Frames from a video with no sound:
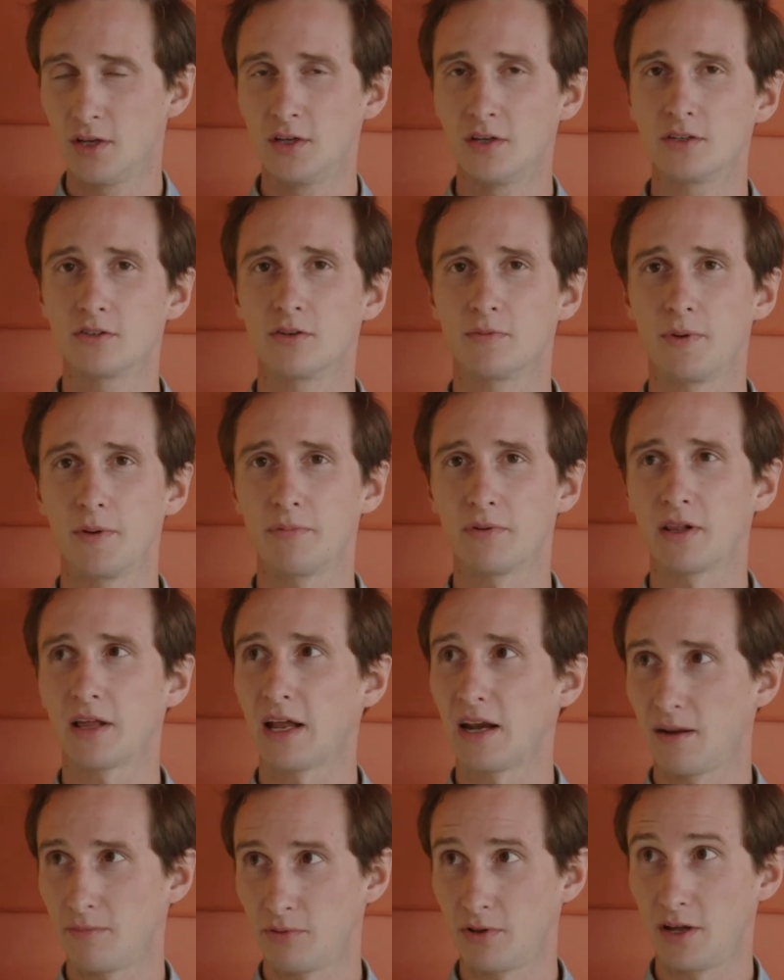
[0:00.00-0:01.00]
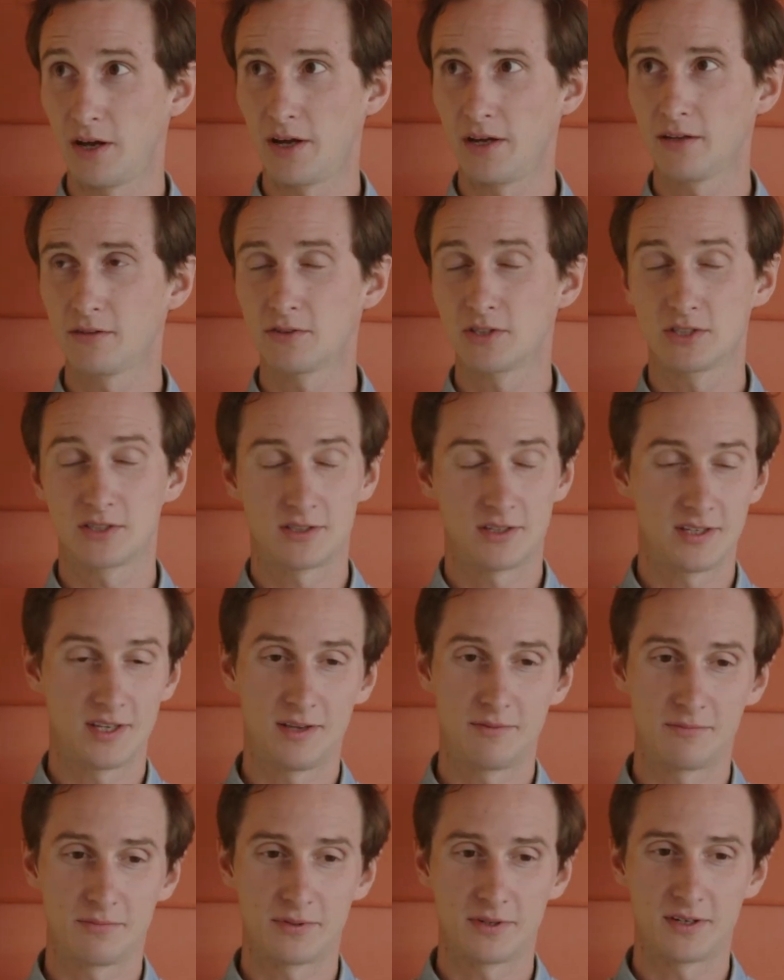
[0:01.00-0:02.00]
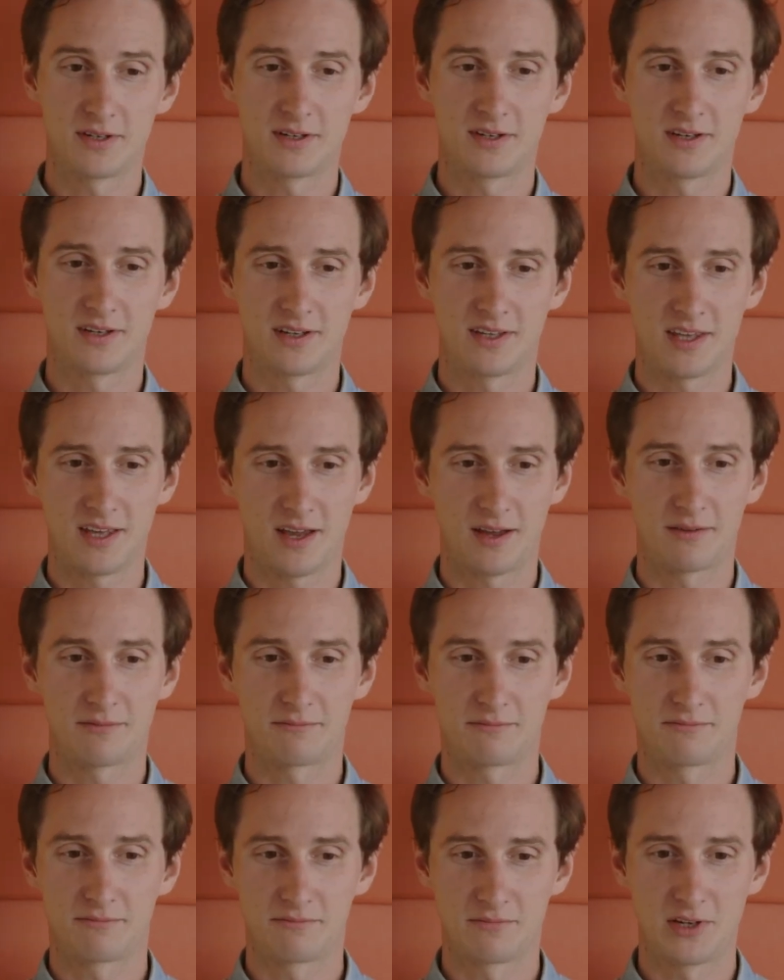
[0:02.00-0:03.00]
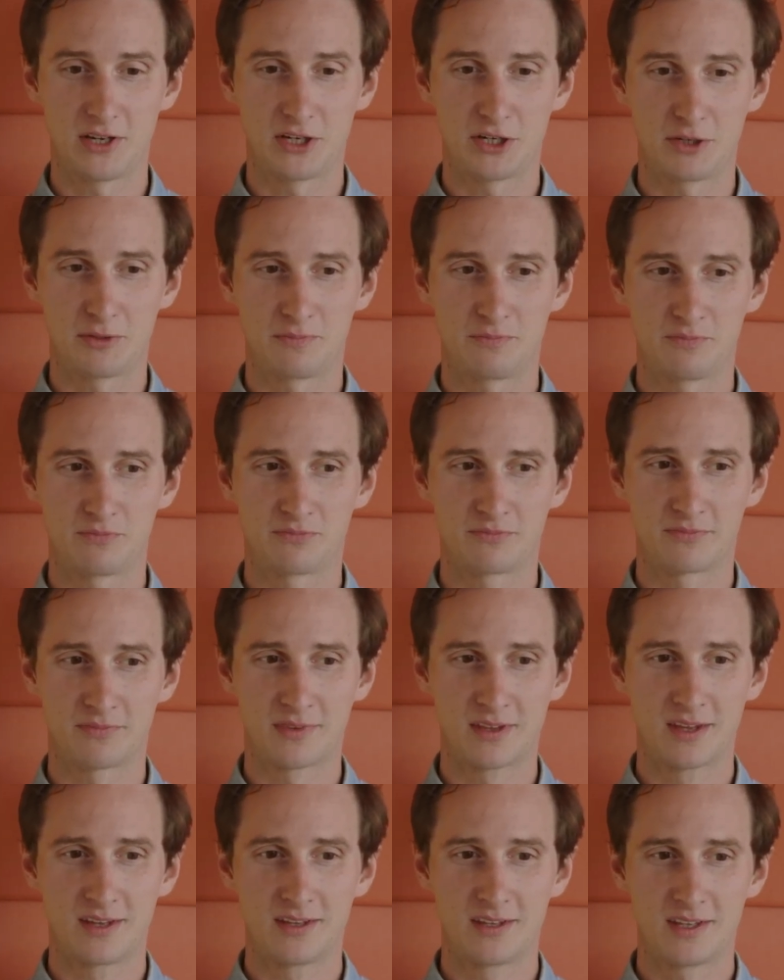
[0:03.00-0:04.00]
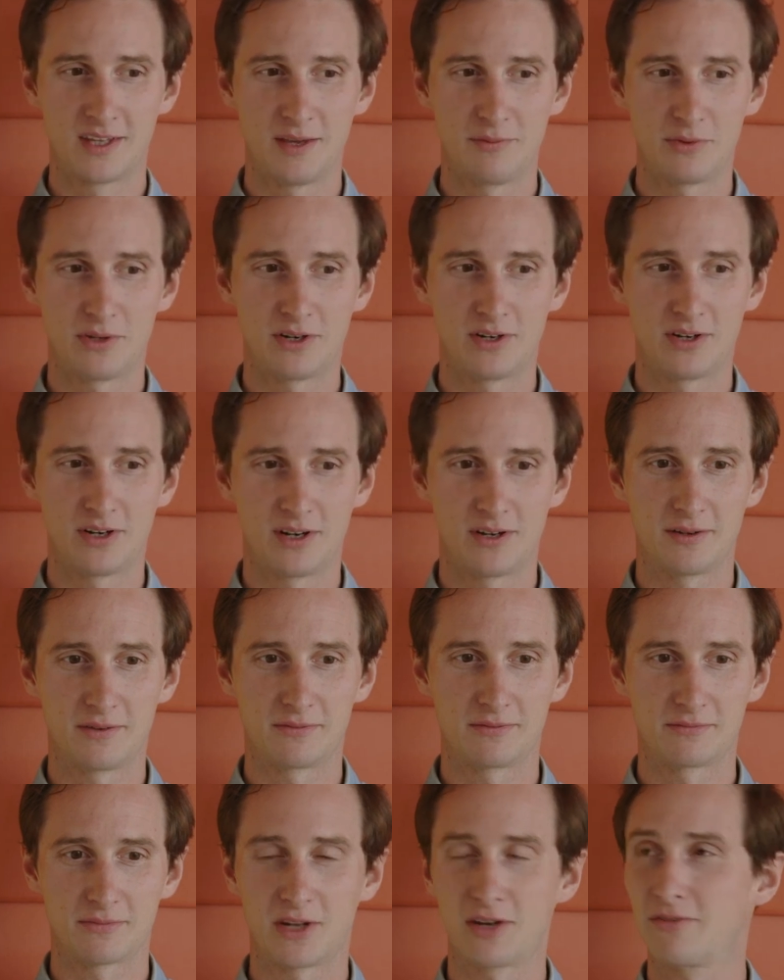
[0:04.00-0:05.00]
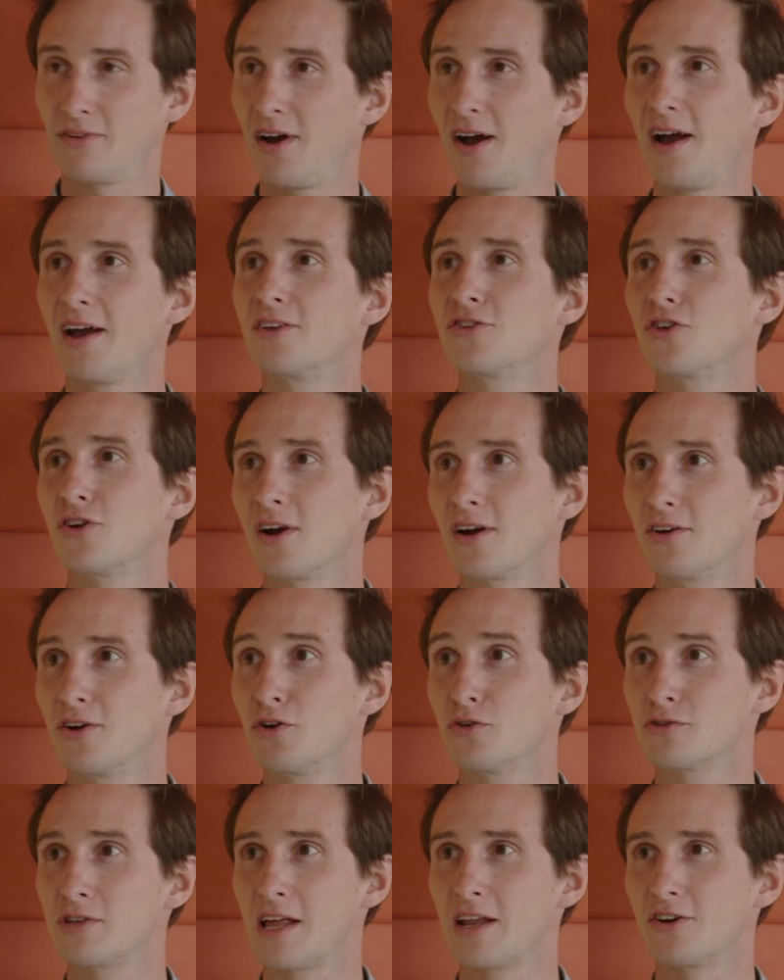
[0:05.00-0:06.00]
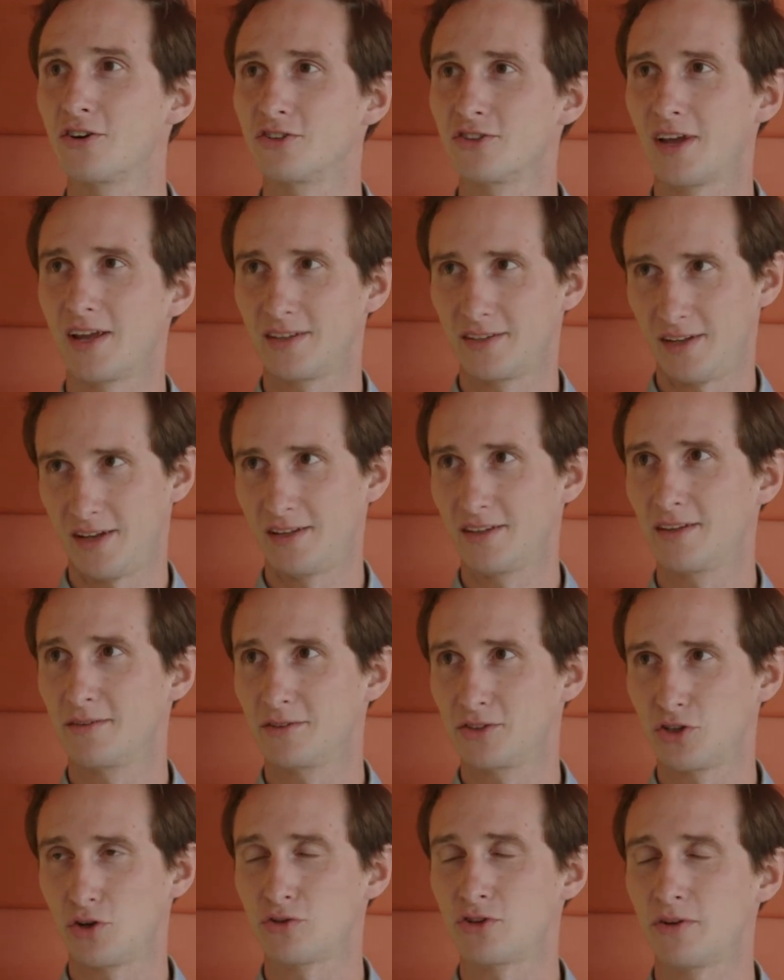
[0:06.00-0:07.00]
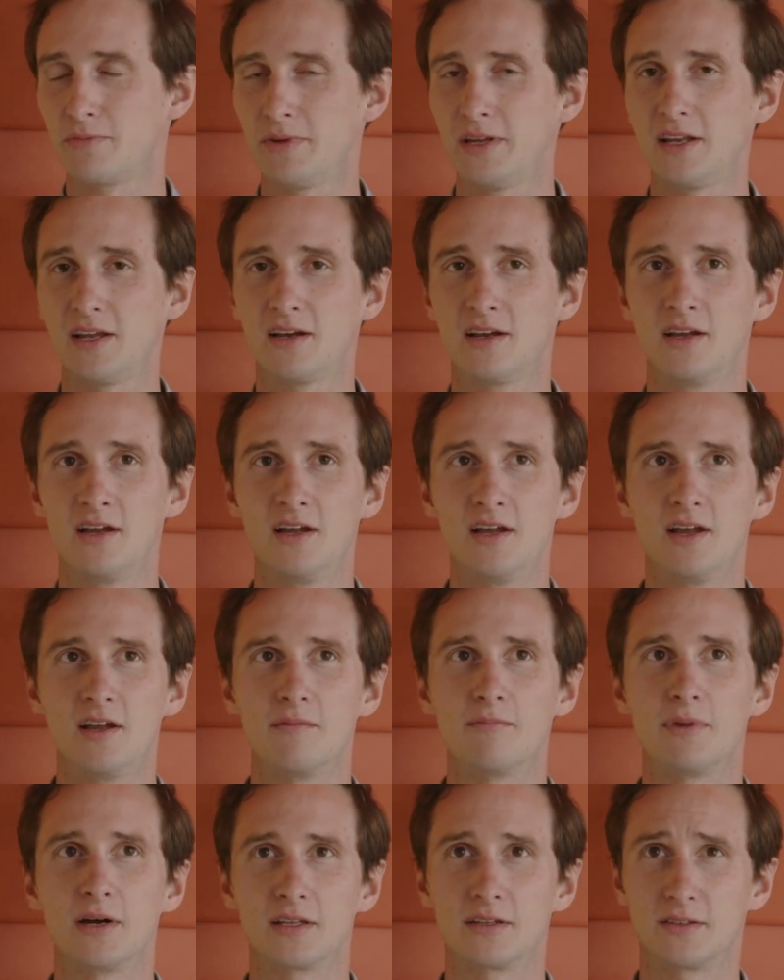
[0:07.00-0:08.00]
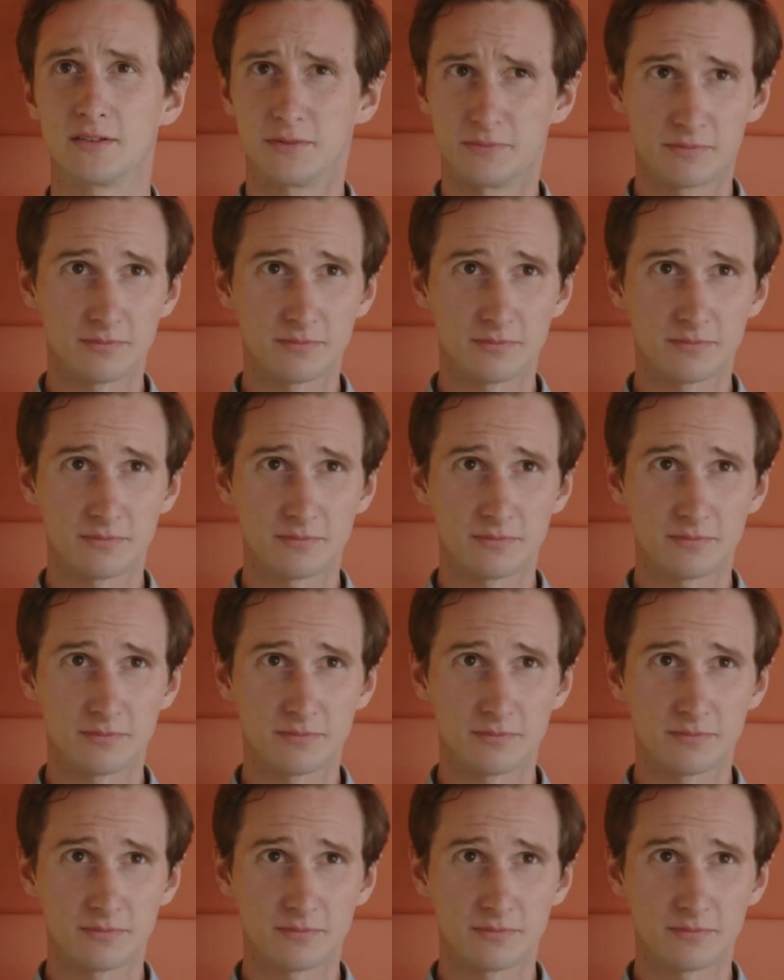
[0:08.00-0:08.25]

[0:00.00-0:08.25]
so people can apply. Just keep uh, yeah, um, keep their uh, kind of eyes on our newsletters and, and social media, but.